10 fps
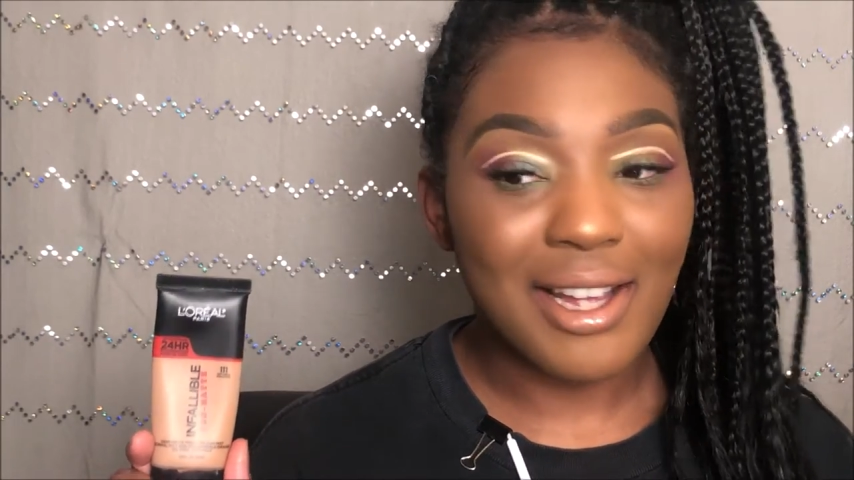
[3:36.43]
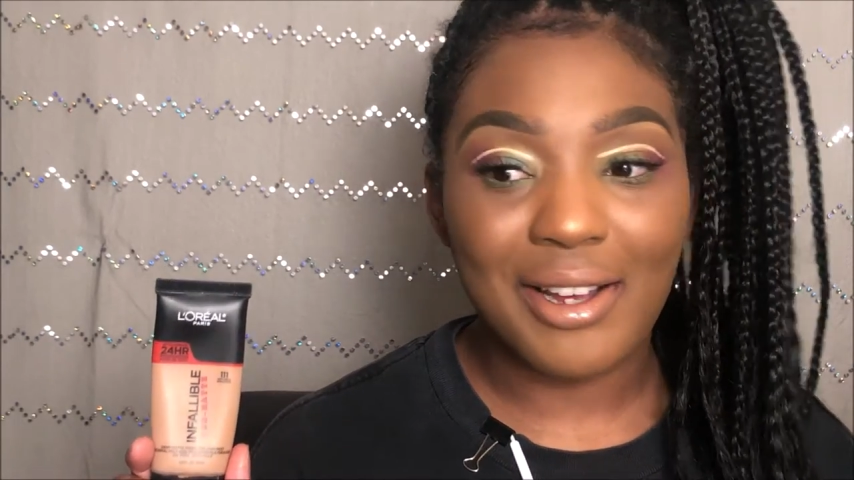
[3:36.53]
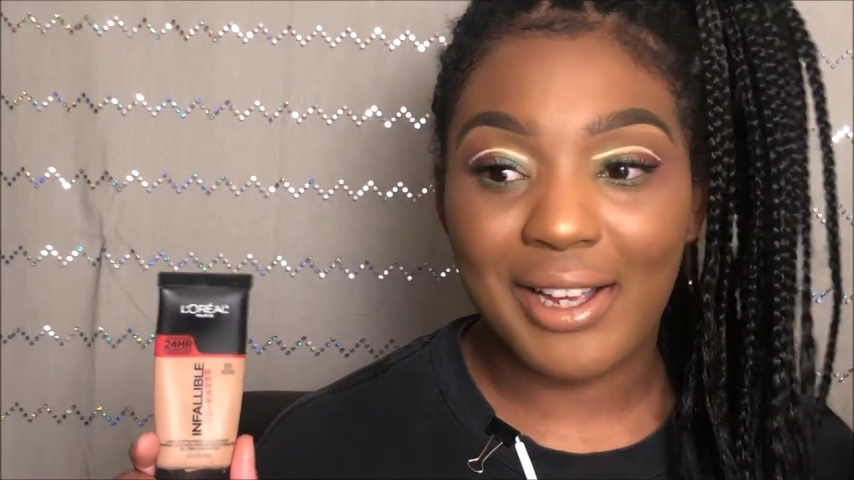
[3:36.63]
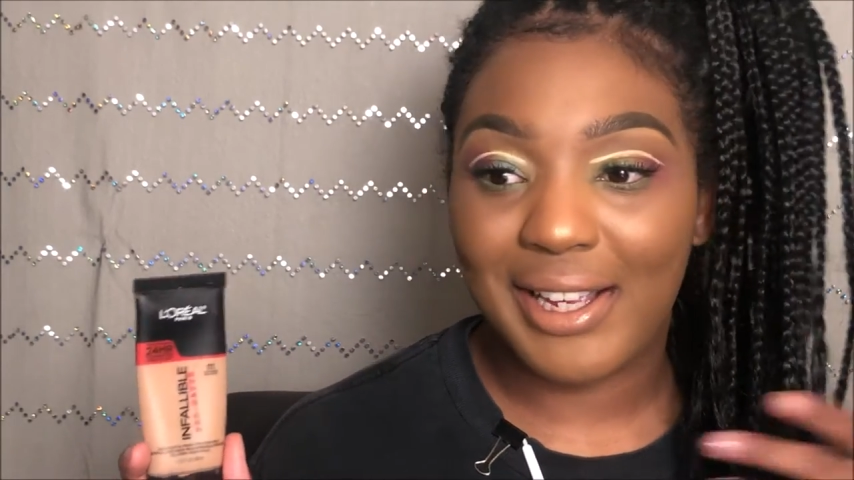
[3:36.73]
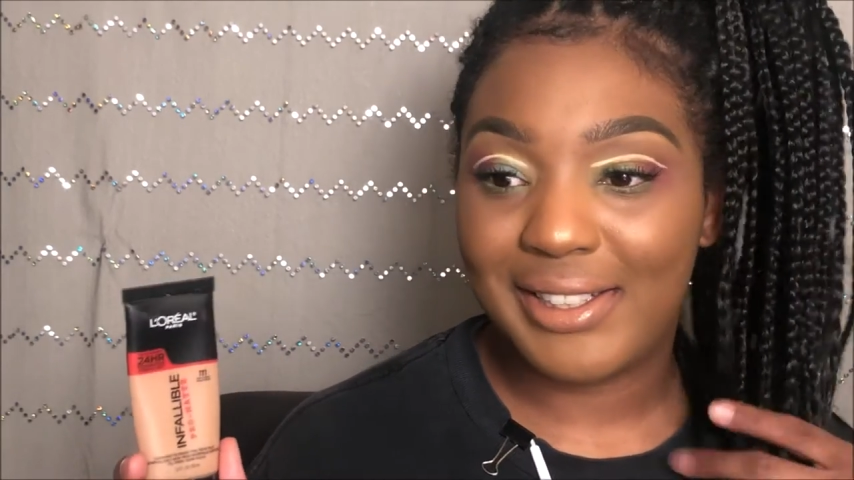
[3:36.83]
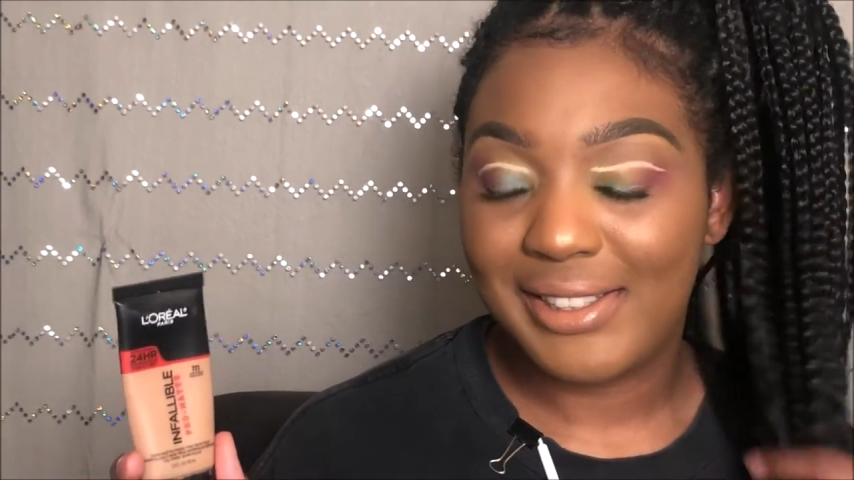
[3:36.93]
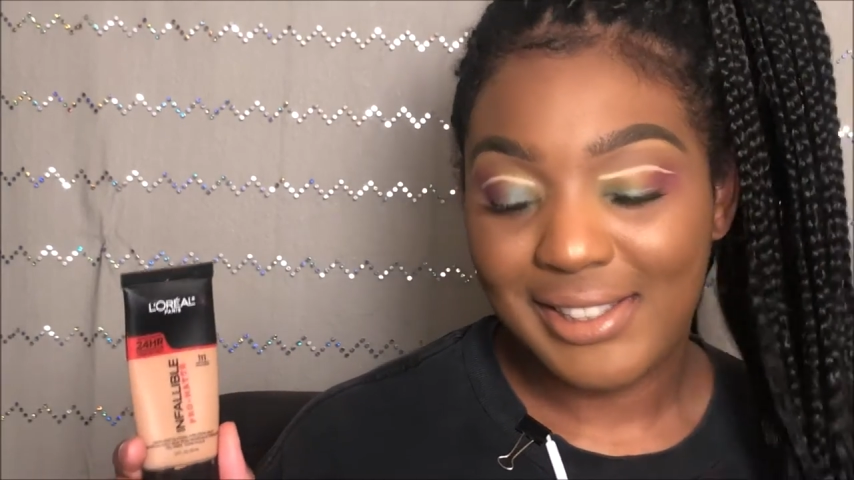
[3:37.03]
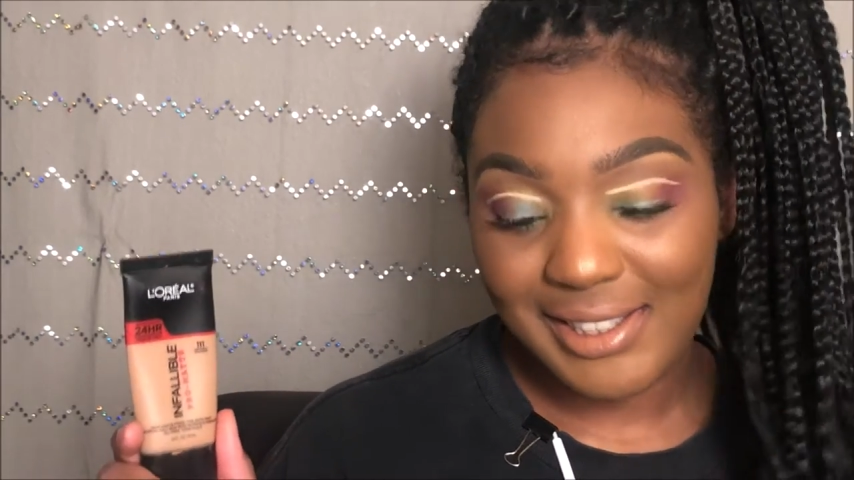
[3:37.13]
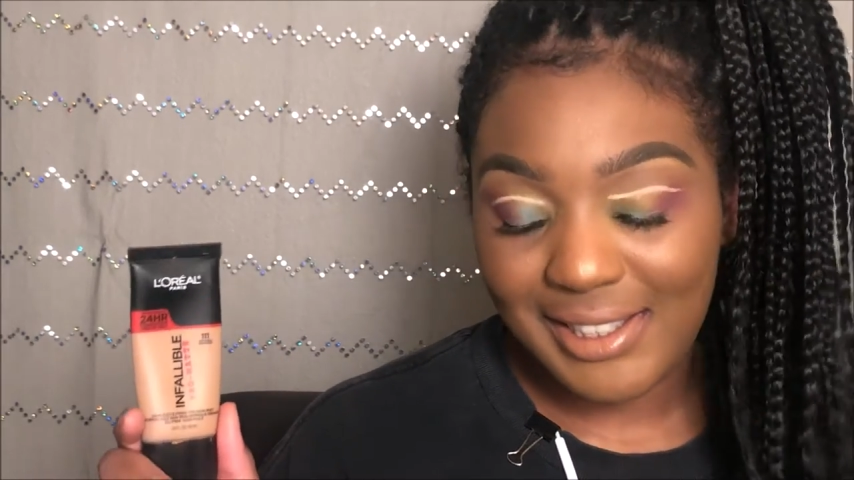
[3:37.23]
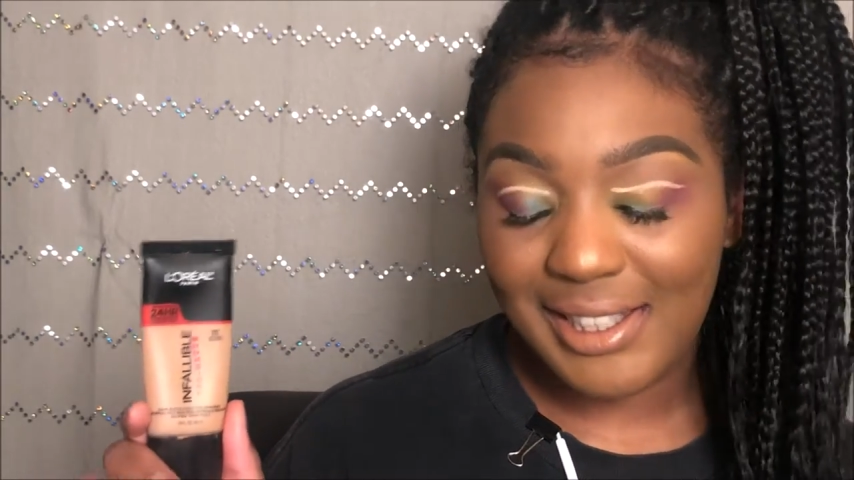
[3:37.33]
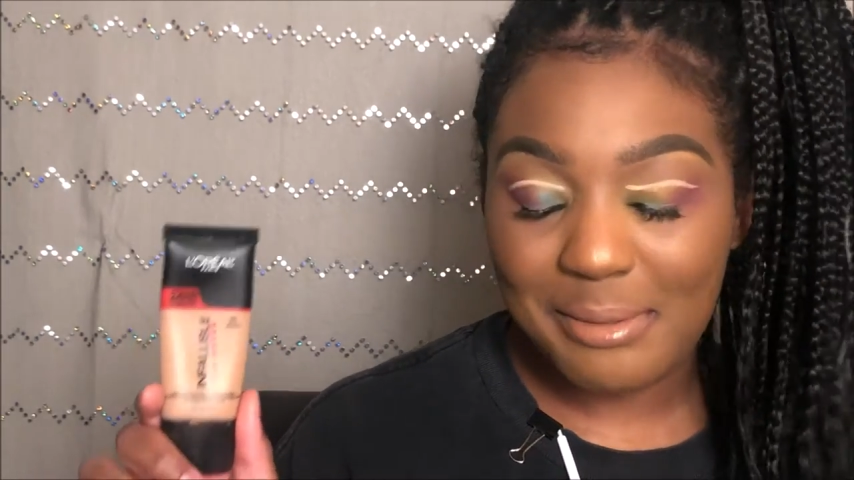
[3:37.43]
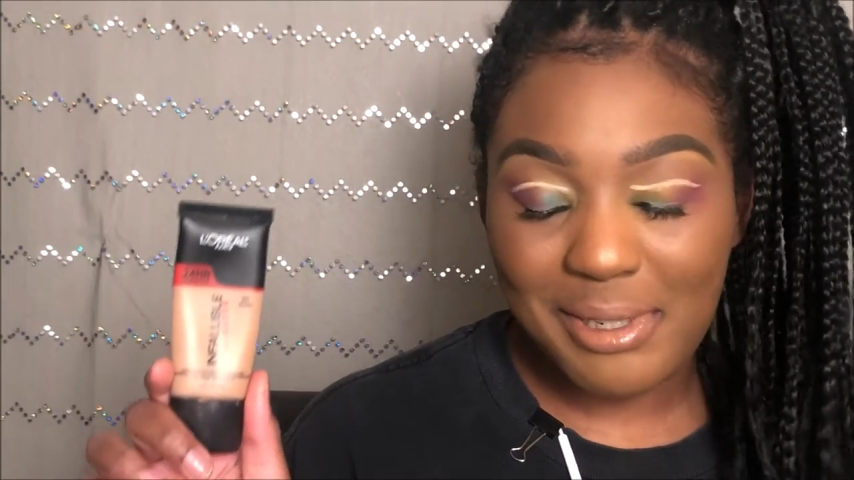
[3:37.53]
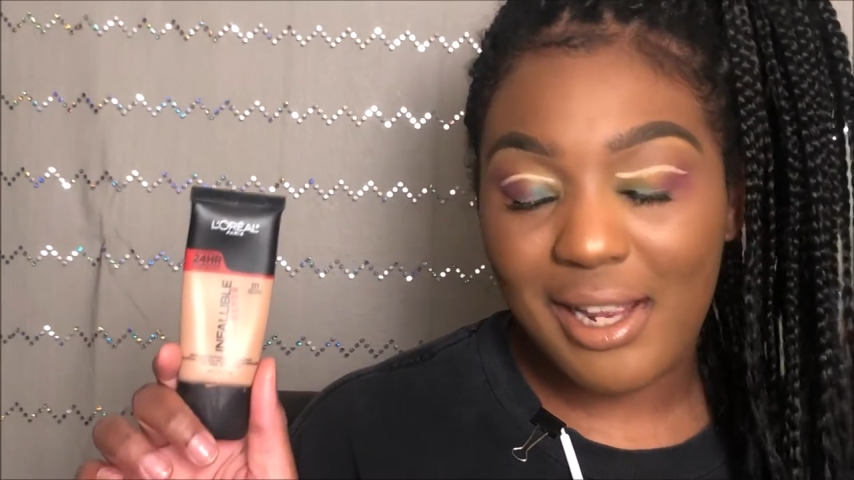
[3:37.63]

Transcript: Okay, let me